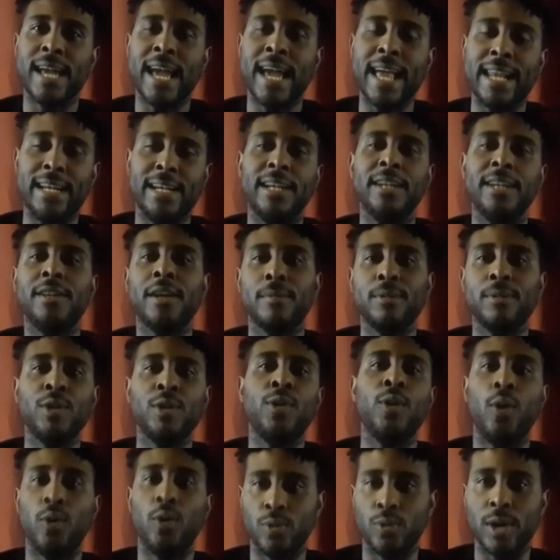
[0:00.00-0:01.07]
at NEW
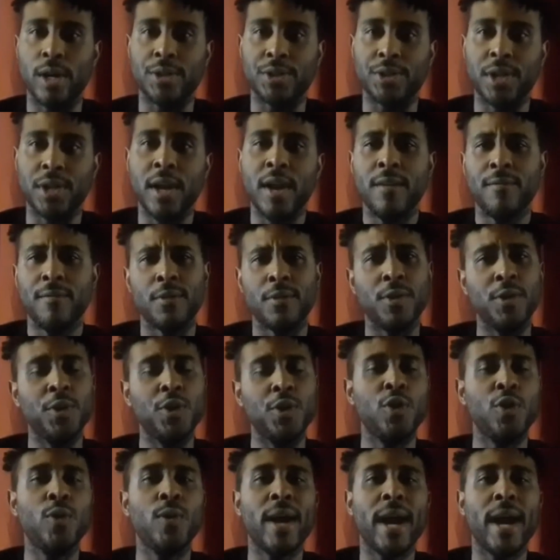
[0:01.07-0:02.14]
Gold Rush for the
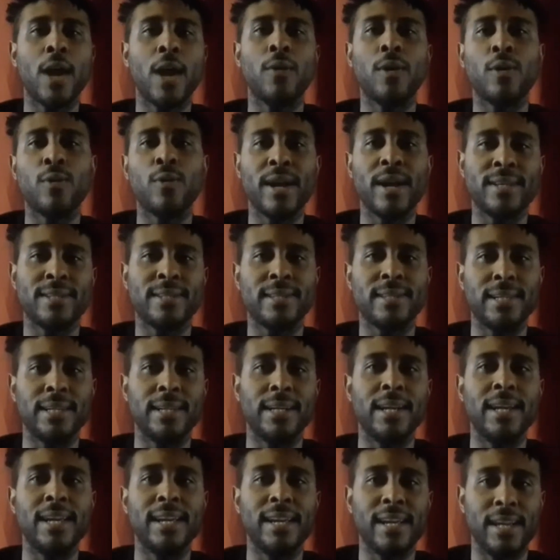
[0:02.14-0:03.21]
New Era
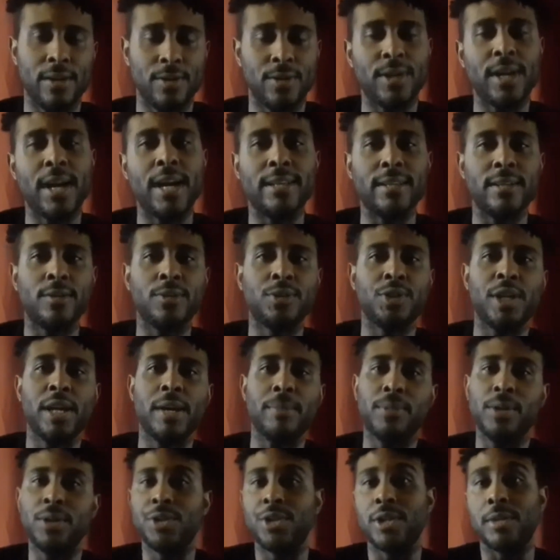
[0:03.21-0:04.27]
Wrestling Intercontinental
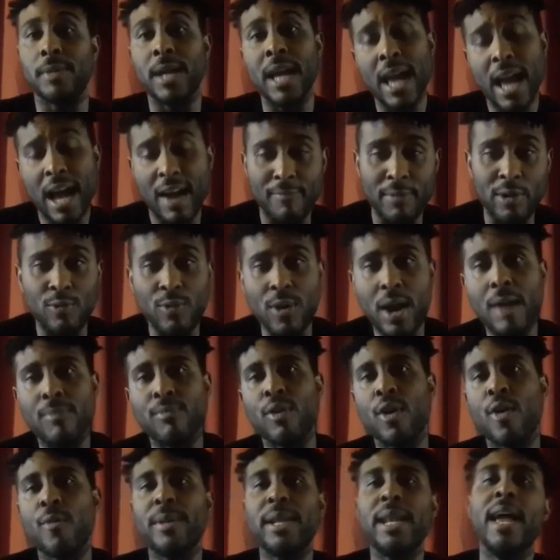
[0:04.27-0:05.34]
Championship. I've been
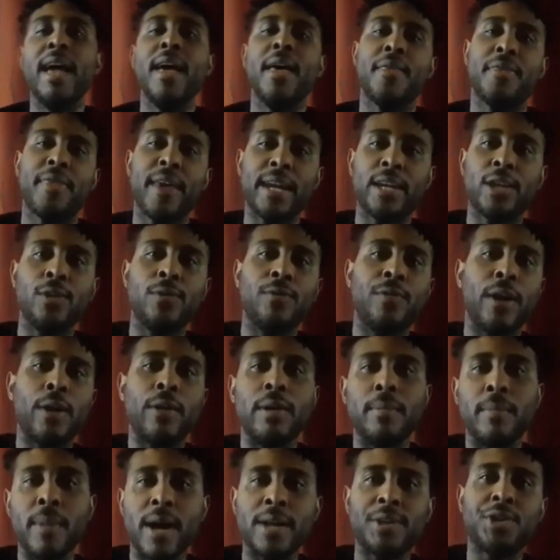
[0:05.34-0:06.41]
Rob Roman. Thank you
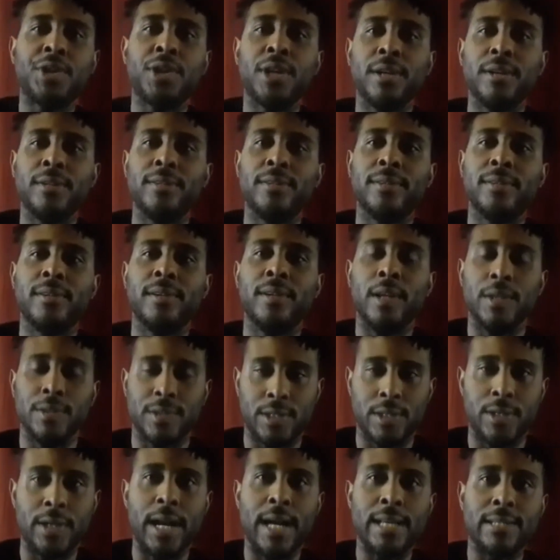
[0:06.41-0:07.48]
very much, and I'll
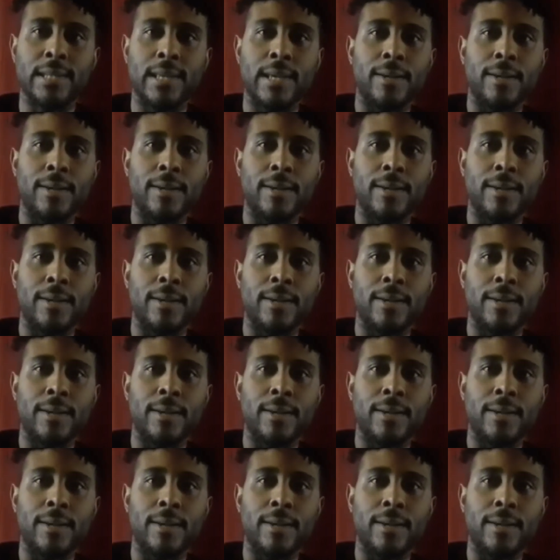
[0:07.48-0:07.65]
see you guys